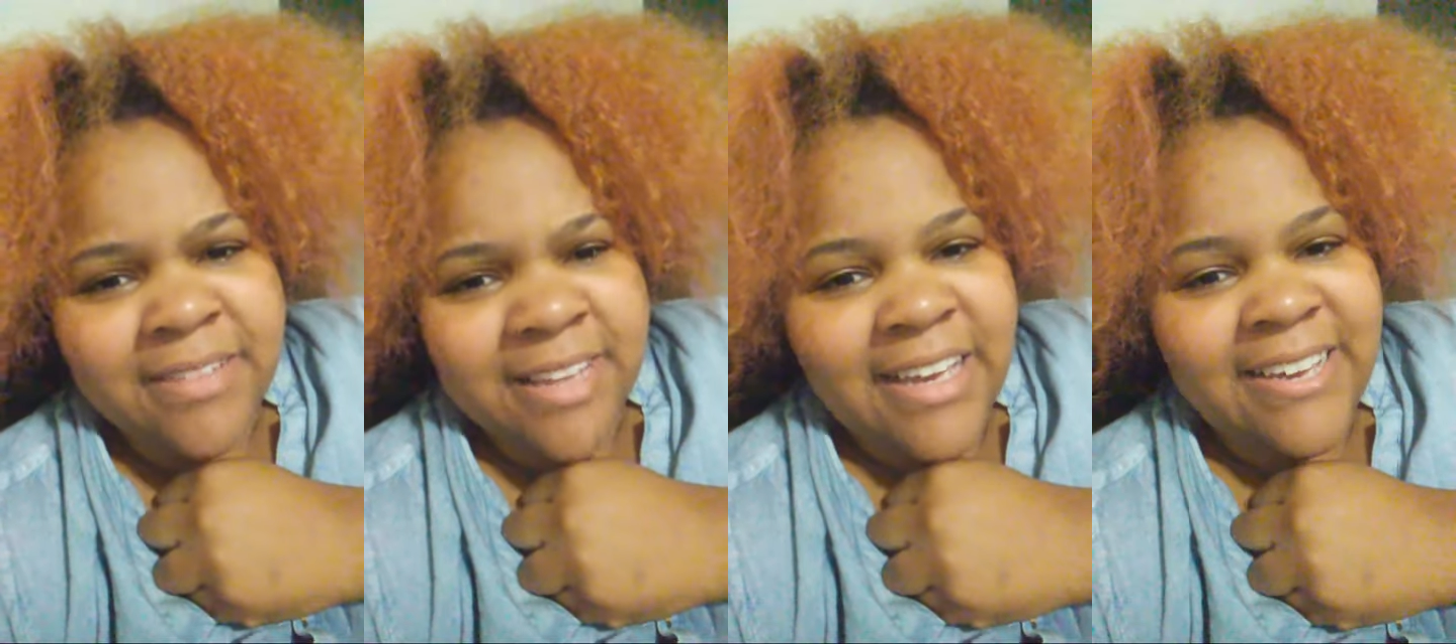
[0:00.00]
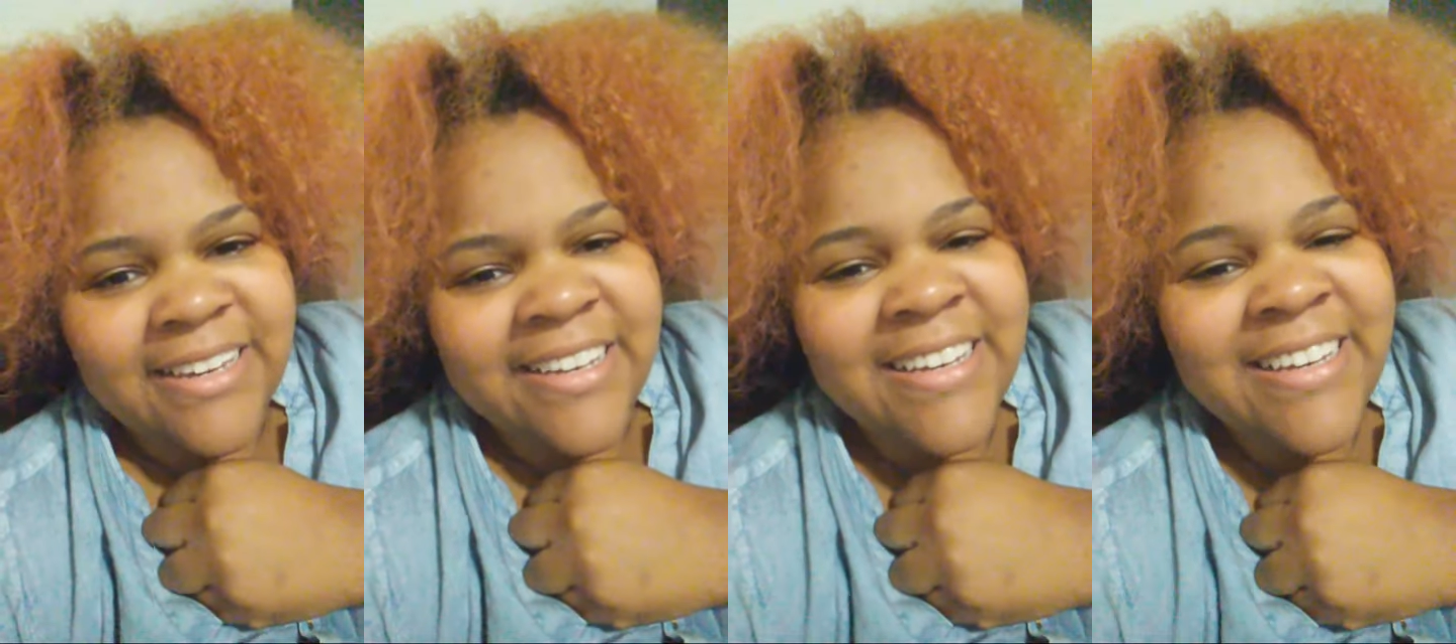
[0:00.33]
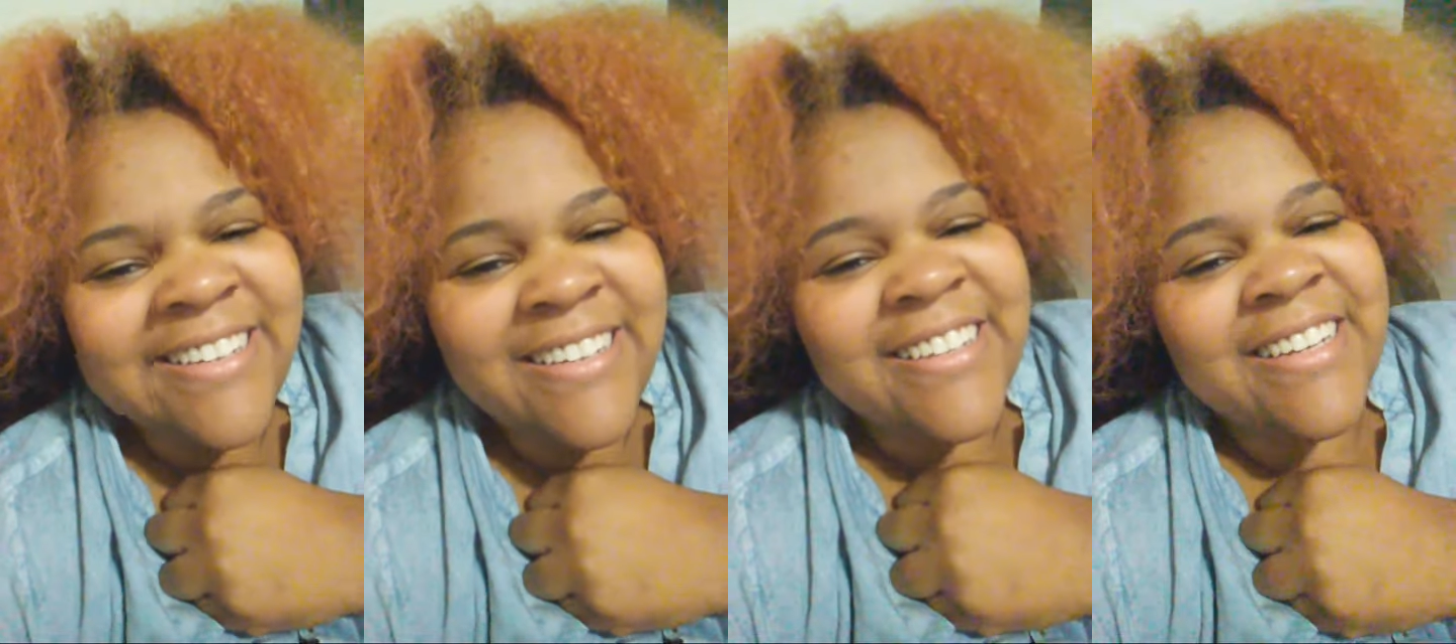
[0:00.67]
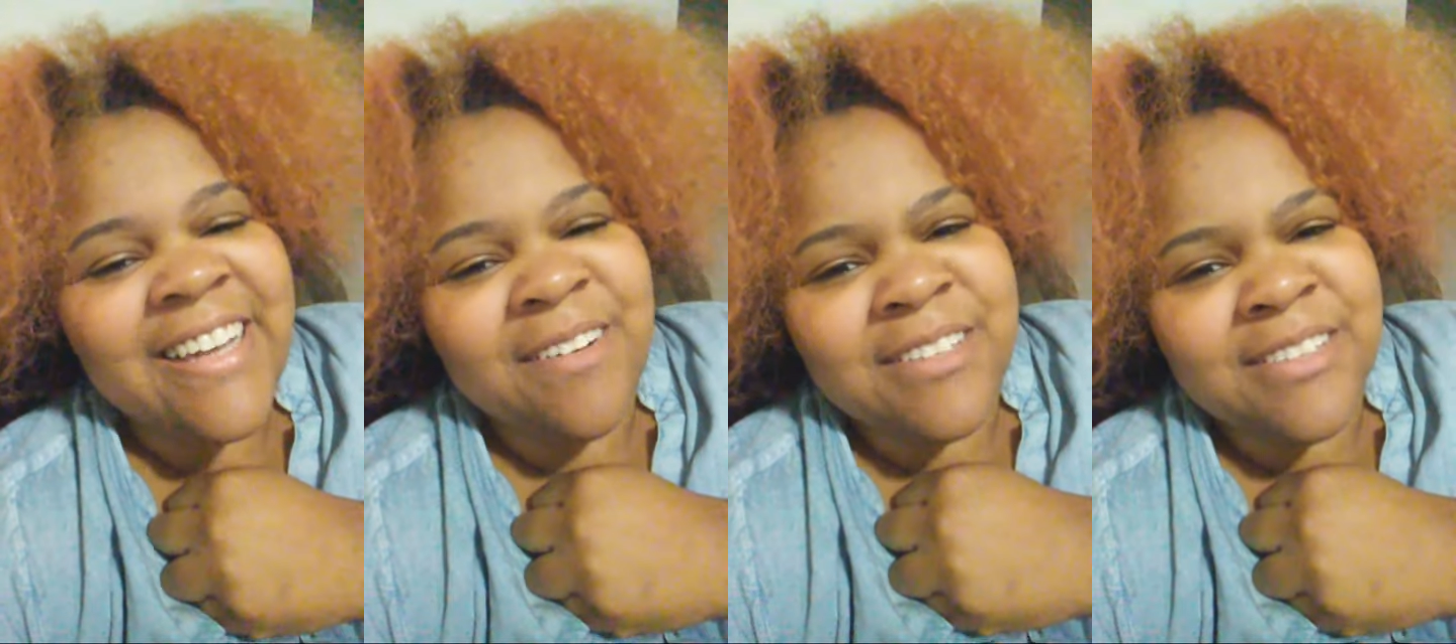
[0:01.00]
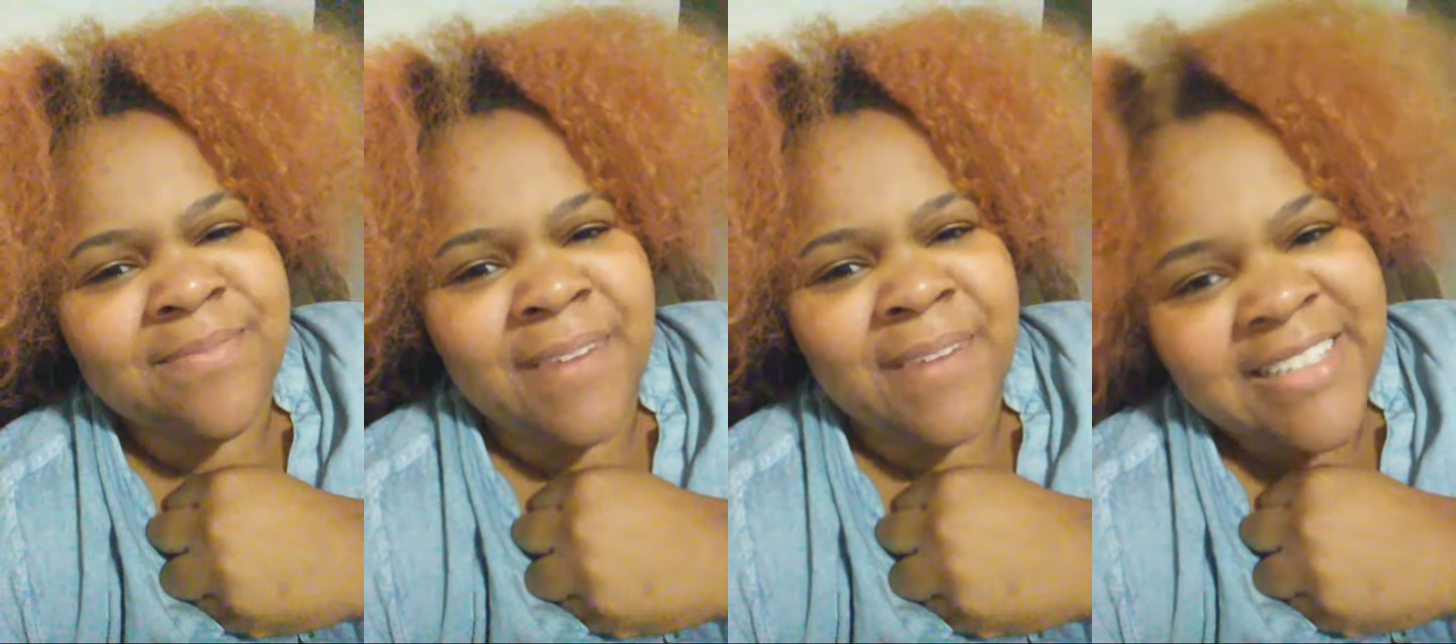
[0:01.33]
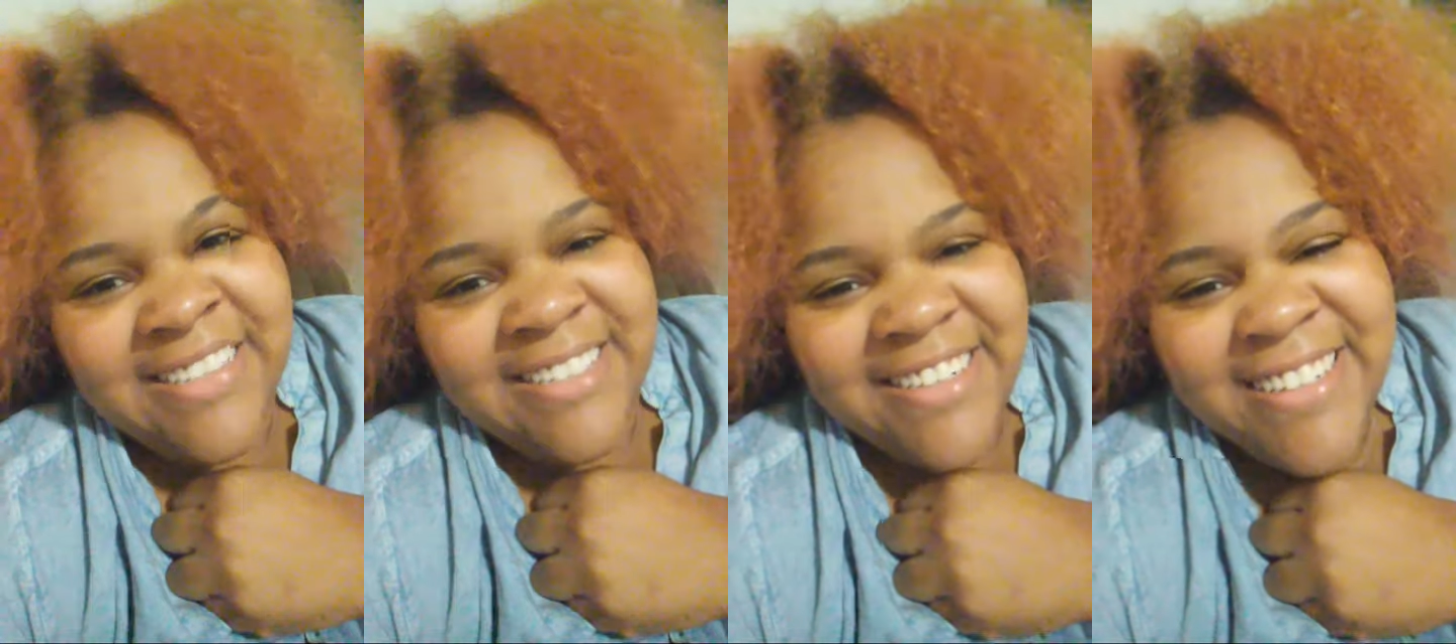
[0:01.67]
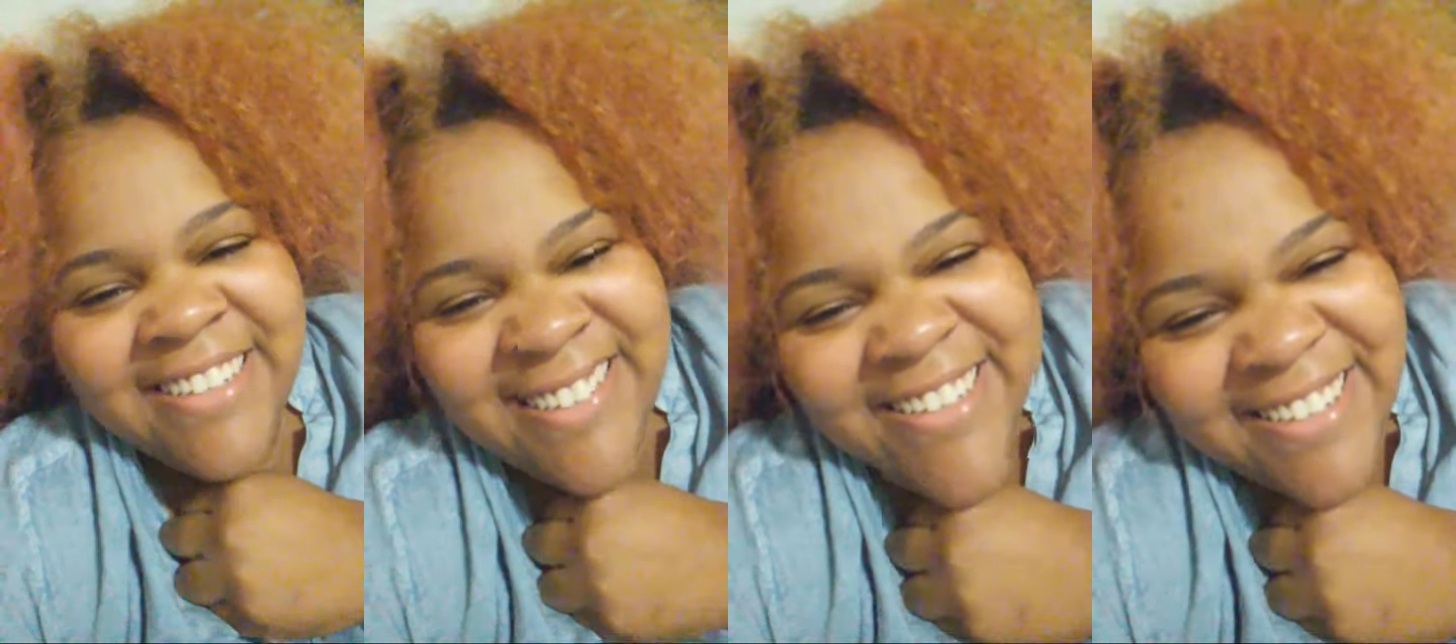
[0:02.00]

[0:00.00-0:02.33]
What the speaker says: like that was my son.